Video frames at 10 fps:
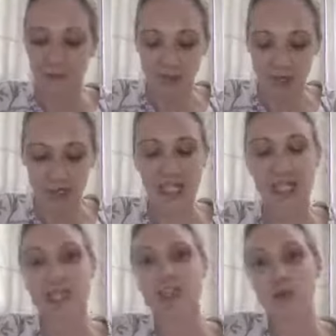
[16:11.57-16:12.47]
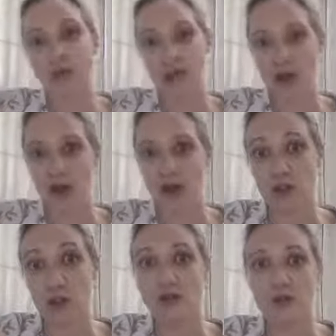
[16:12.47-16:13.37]
And he talked about a
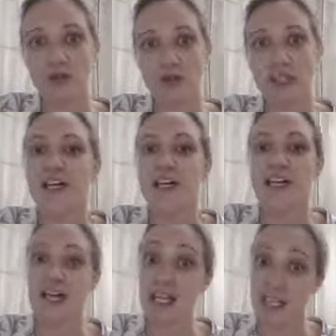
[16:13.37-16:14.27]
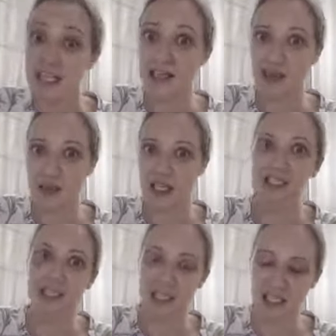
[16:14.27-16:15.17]
tool that he has
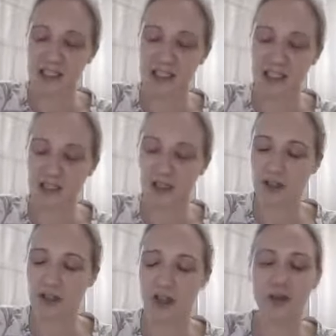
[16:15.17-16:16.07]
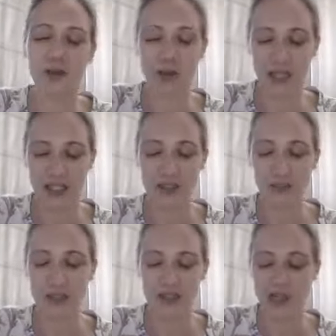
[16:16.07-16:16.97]
created. He was
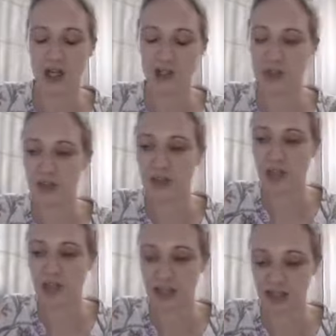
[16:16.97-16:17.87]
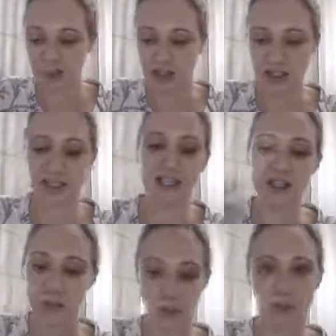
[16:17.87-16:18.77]
the child psychotherapist. The other
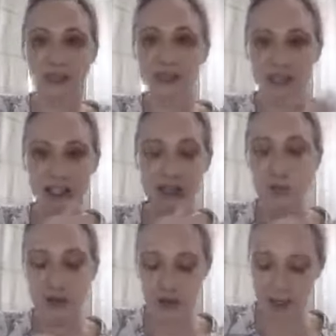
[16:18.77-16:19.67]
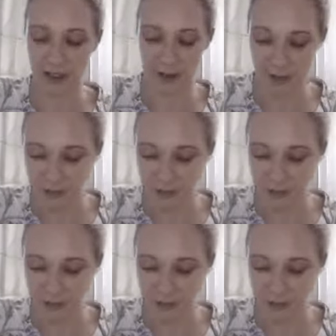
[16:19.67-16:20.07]
one worked with adults.